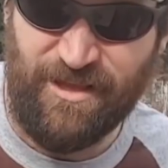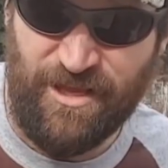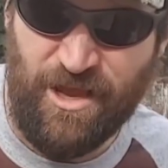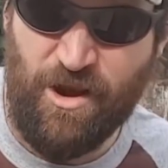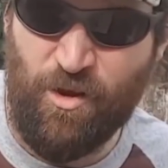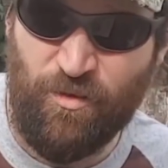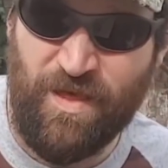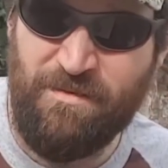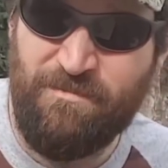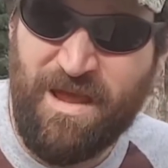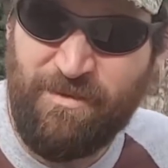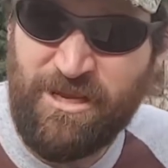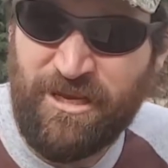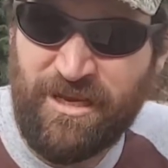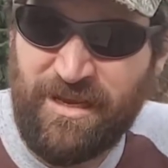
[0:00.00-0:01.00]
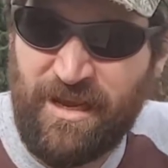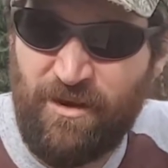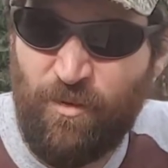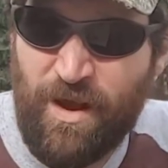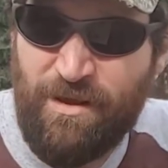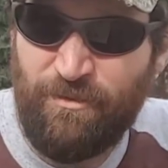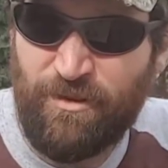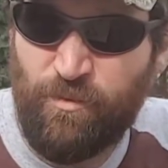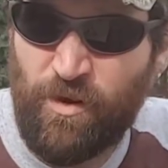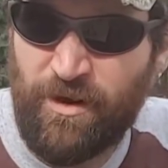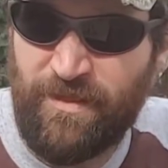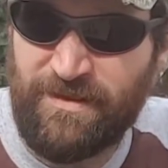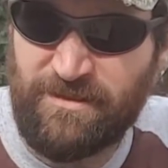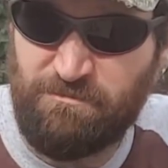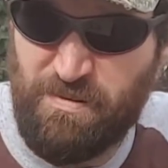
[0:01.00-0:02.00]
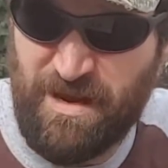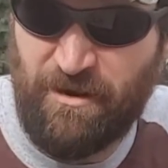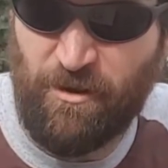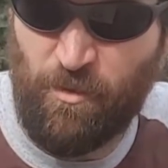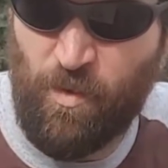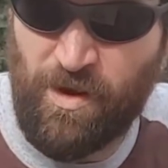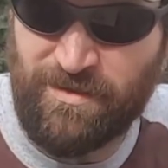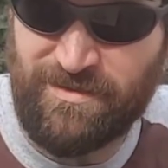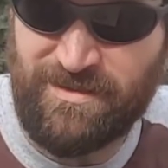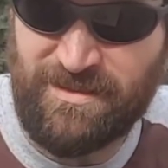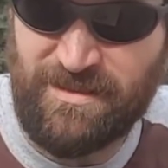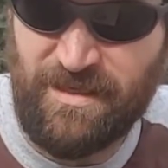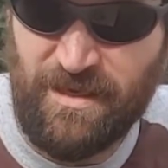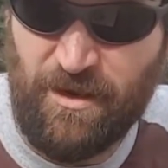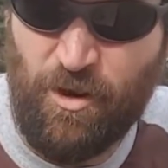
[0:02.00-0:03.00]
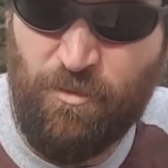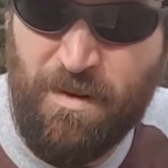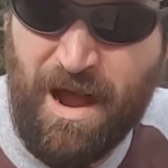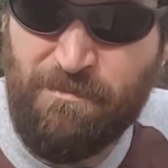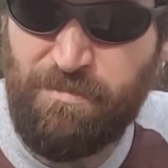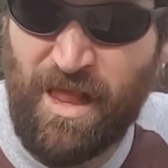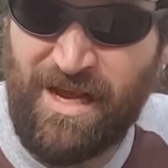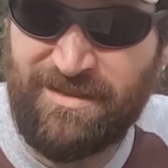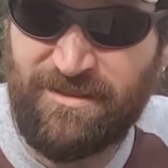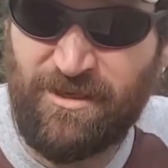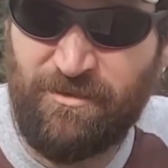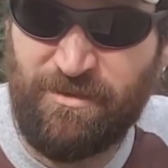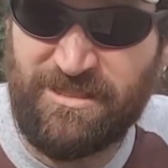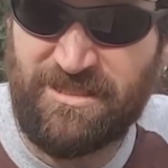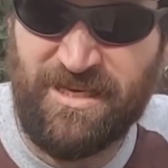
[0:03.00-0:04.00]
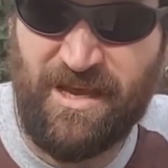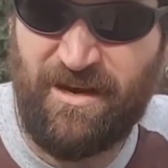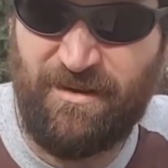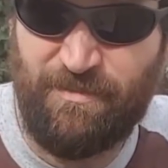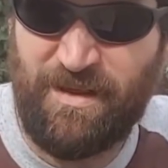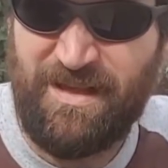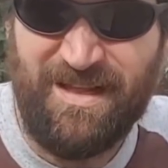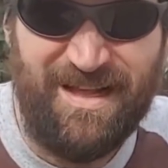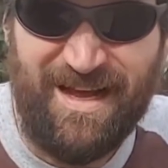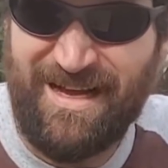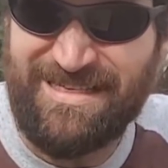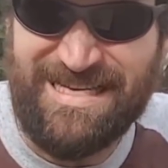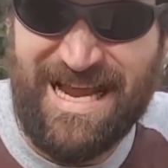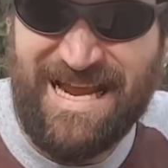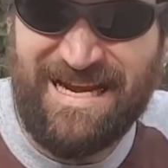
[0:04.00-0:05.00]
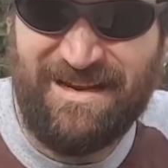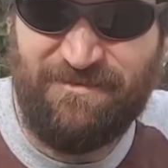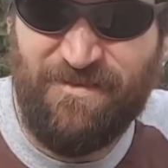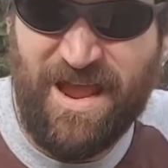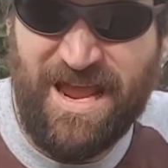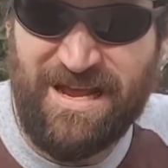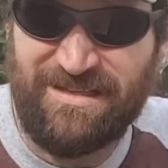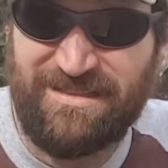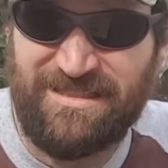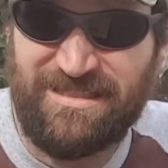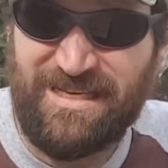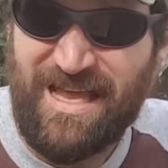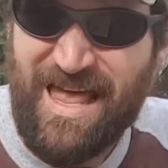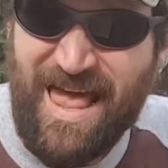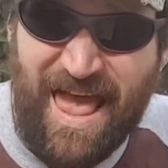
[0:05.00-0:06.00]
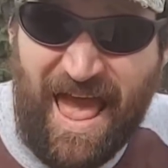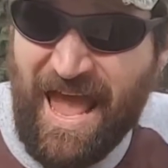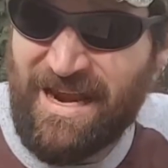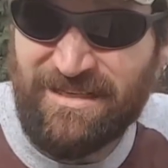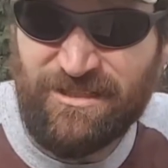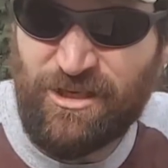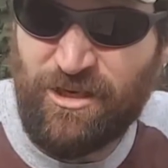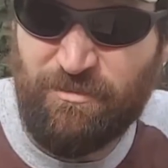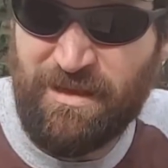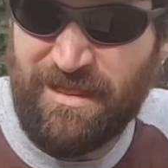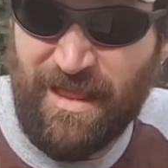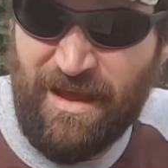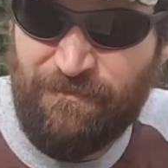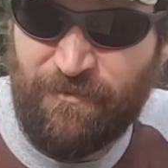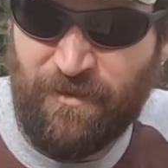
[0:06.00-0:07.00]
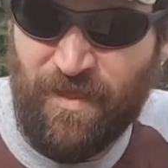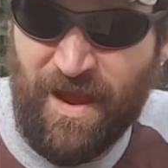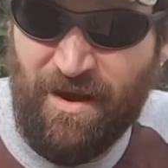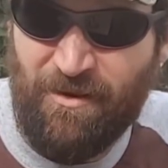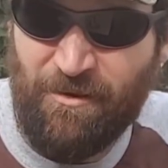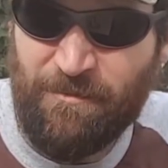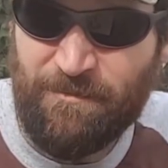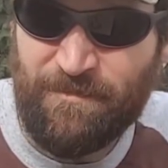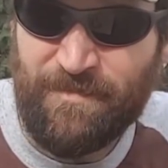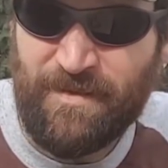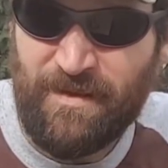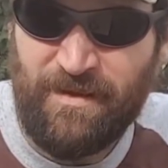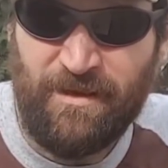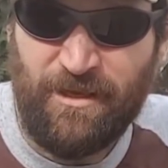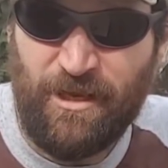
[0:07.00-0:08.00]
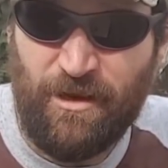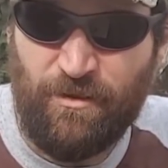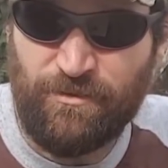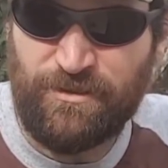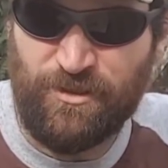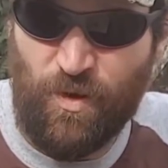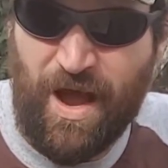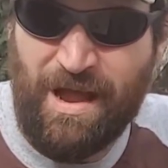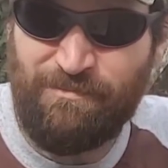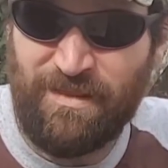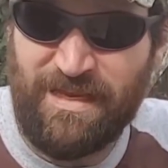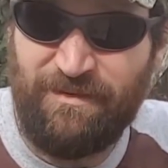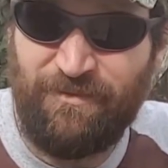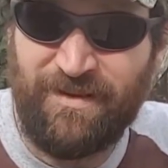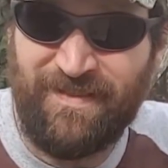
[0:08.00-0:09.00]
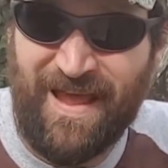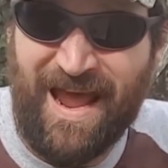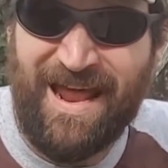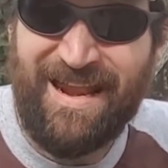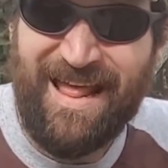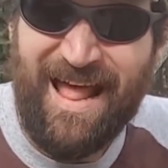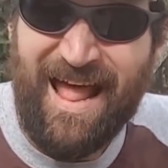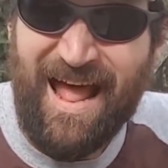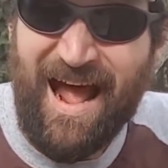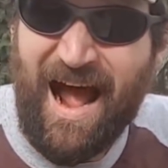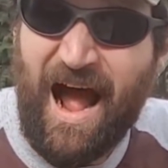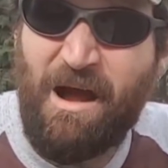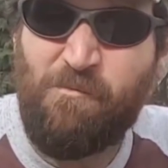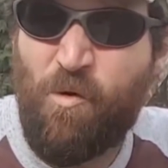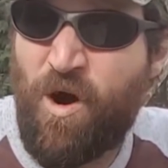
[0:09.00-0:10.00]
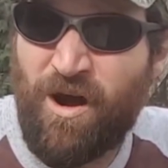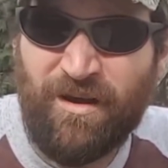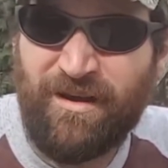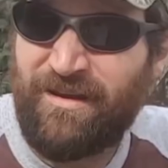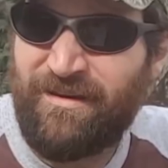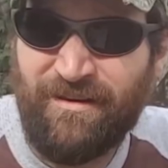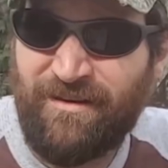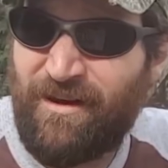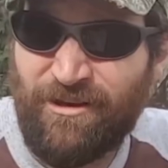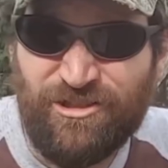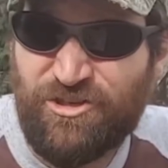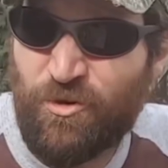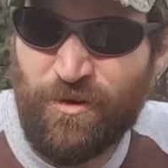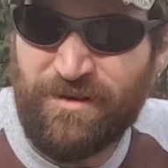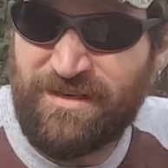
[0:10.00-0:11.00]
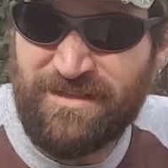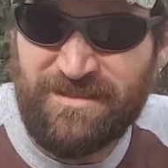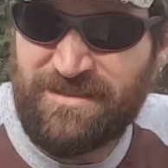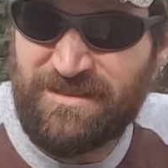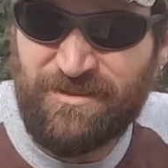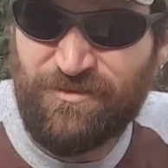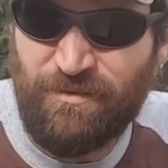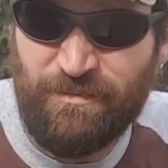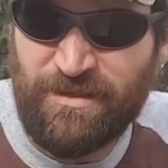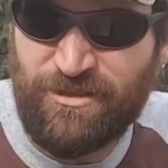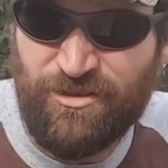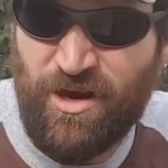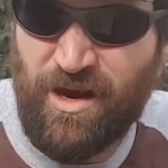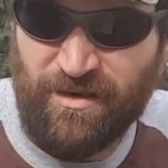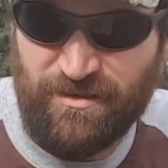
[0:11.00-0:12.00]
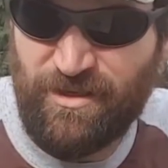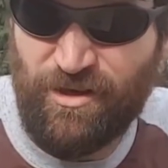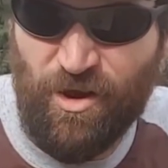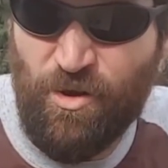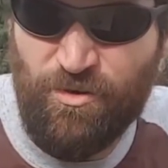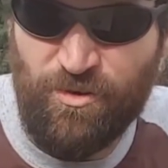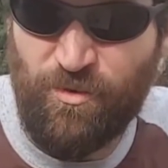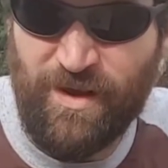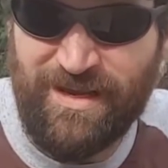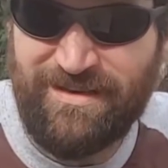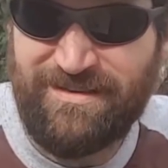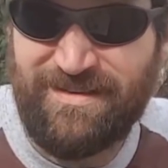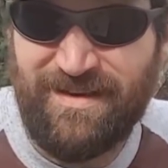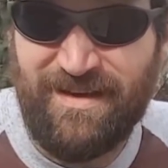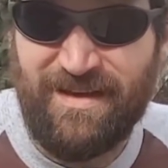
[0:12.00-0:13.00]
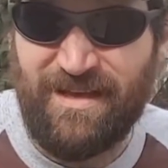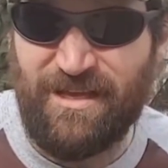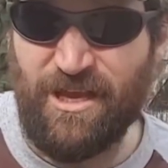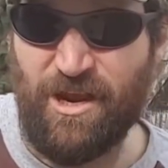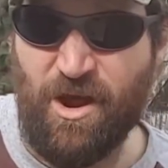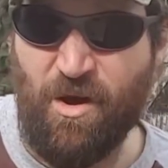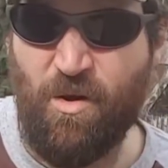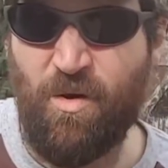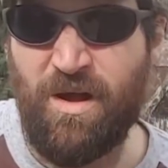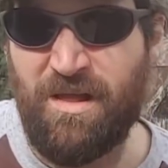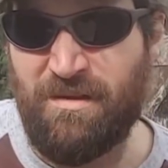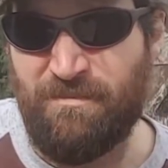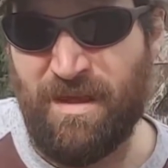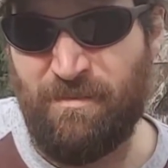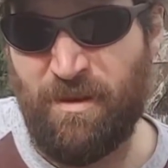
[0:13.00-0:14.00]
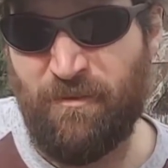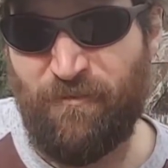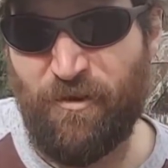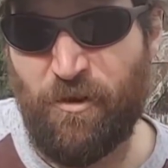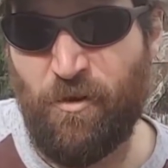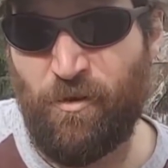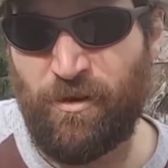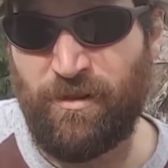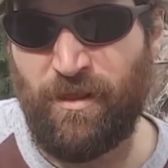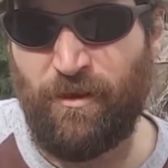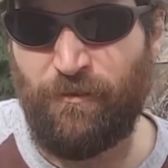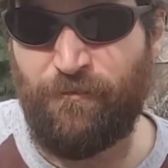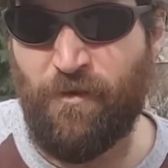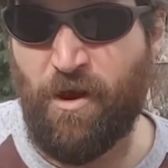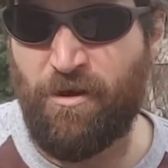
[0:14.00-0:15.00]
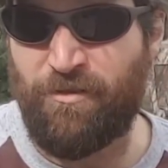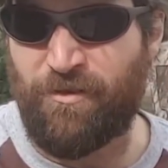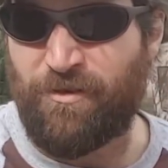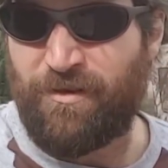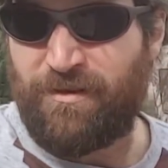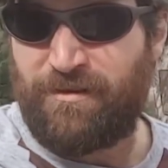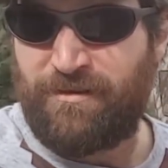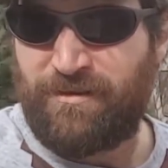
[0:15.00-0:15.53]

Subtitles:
You know, then maybe you can get away with one of these bigger ones. You know, my blind's going to be set up a day in advance, and it's going to be left there. You know, so I'm leaving that. I'm walking a short distance from the truck to go to it. You know, maybe if you're going a little farther,